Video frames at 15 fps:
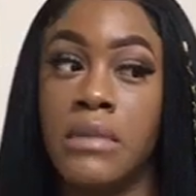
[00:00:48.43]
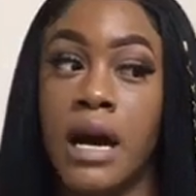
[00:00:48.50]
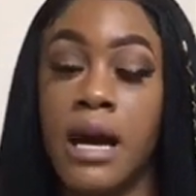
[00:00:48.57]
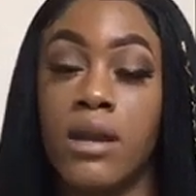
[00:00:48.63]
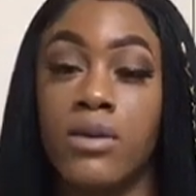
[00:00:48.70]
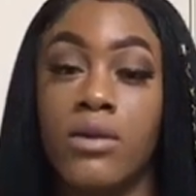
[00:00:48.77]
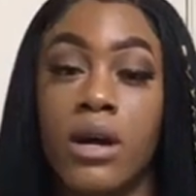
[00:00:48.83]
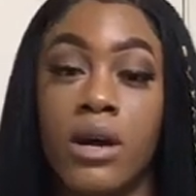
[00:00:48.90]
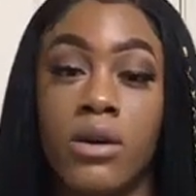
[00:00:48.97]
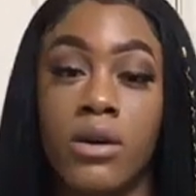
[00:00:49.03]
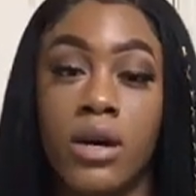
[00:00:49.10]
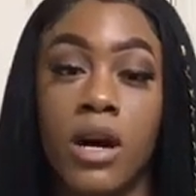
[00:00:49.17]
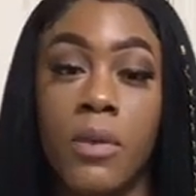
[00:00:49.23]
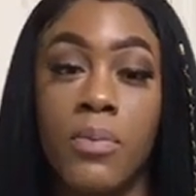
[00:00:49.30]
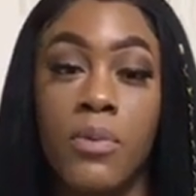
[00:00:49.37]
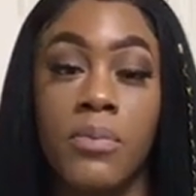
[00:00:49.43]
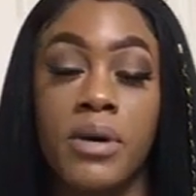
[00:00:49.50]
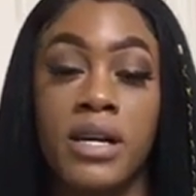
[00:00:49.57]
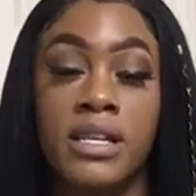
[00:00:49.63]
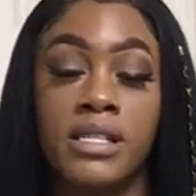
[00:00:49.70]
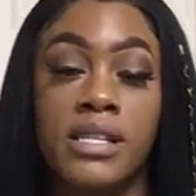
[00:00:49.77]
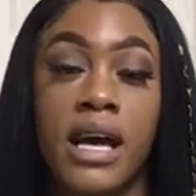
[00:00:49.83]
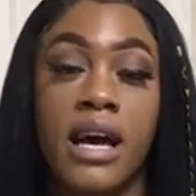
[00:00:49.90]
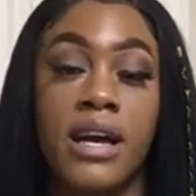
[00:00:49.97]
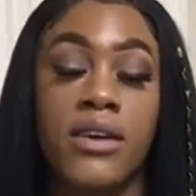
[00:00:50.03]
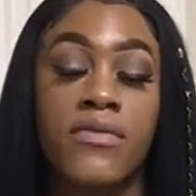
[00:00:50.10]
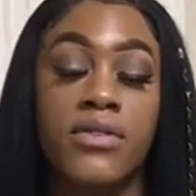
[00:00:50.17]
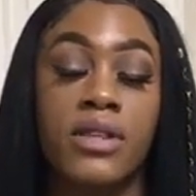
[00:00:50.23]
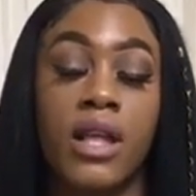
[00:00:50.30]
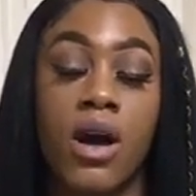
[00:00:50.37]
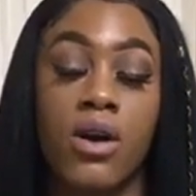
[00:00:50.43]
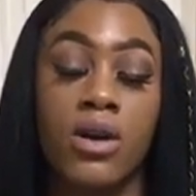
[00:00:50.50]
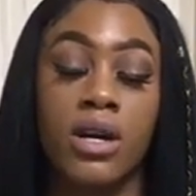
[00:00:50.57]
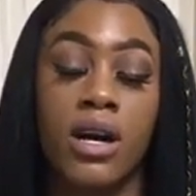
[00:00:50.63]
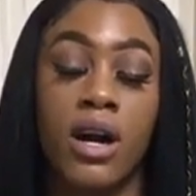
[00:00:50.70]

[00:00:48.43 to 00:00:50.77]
I don't know, a couple months, however long